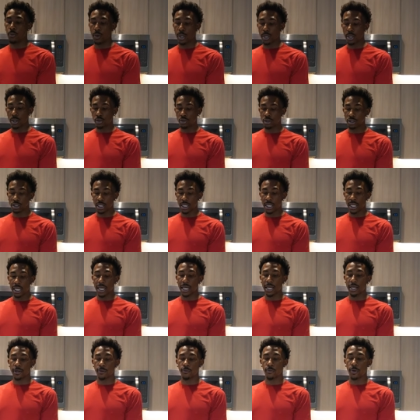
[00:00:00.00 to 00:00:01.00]
We used to
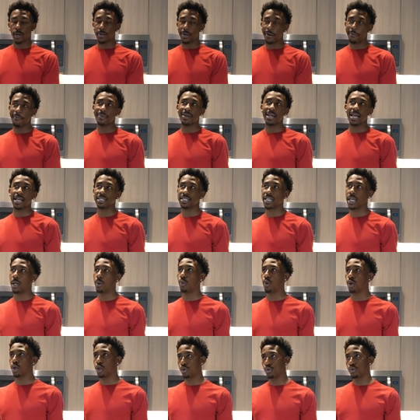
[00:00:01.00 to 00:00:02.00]
get, well, let me not say
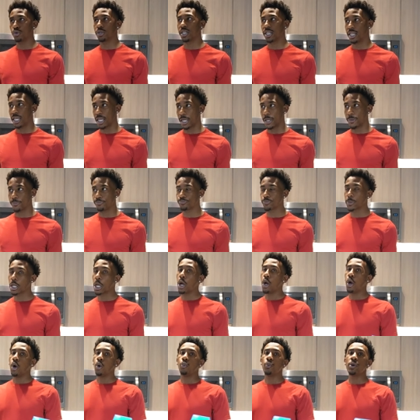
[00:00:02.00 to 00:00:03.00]
we used to get.
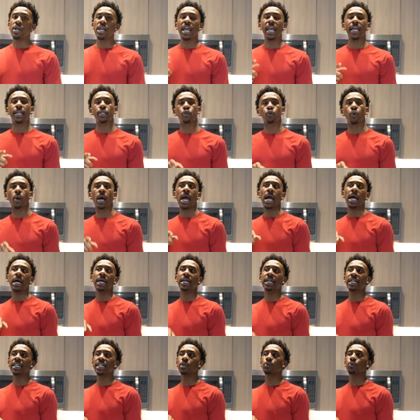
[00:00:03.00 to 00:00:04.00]
We had tried
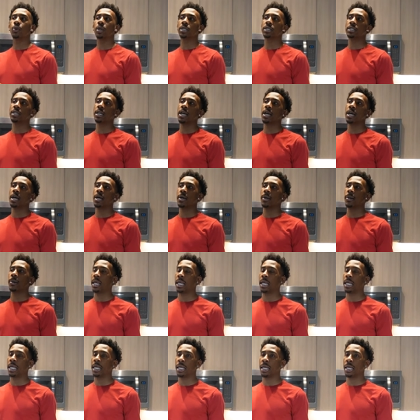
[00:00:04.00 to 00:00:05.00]
honey one time
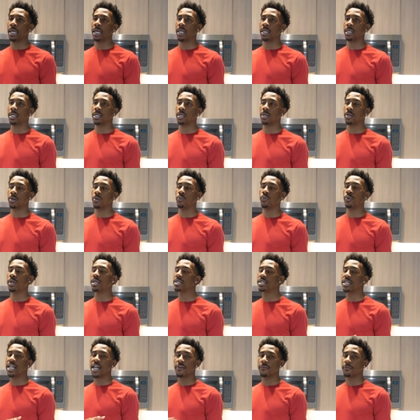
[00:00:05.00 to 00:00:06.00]
and we
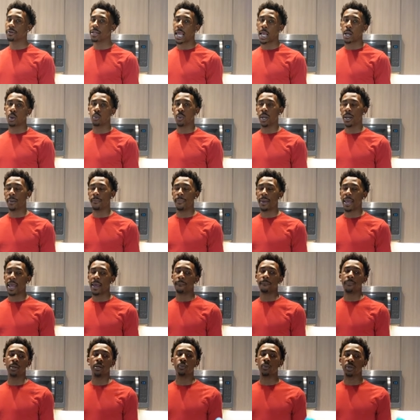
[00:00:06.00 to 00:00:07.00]
never like went
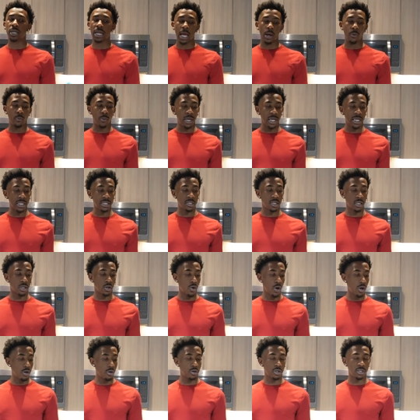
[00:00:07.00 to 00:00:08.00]
back, but when I went into
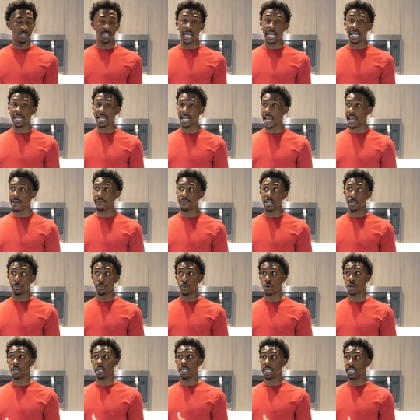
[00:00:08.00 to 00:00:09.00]
Kroger's, they didn't have any
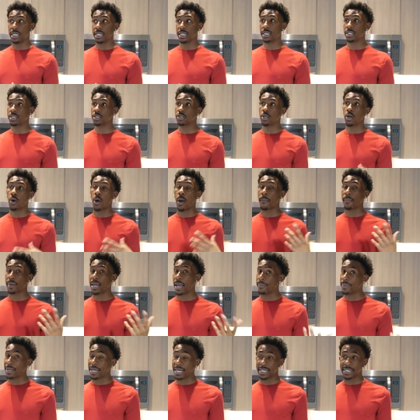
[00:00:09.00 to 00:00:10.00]
more honey. So I'm,
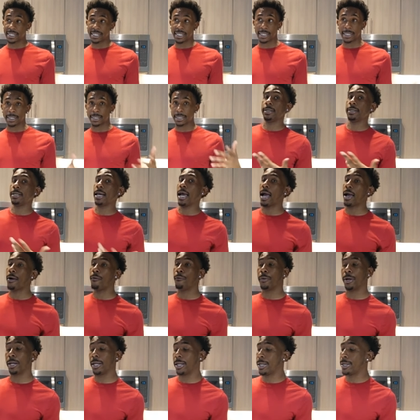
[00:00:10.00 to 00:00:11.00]
I'm guessing
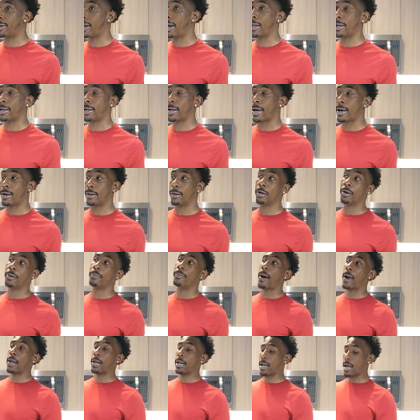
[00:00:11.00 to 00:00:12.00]
y'all went and got it all up,
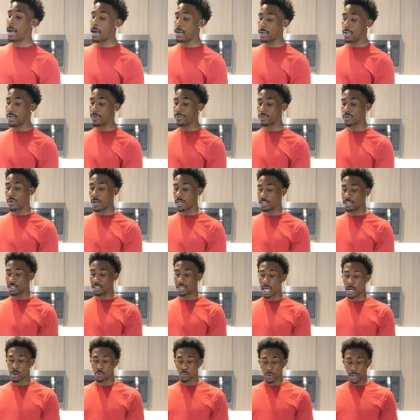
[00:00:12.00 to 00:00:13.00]
bought it all up. So I just
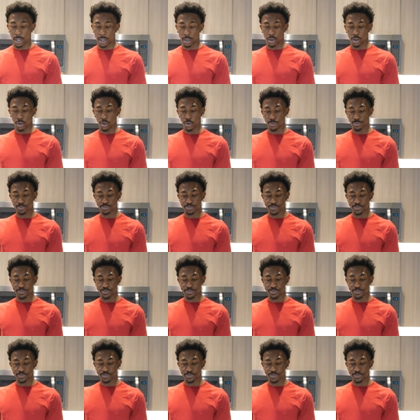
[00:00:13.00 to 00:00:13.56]
got regular.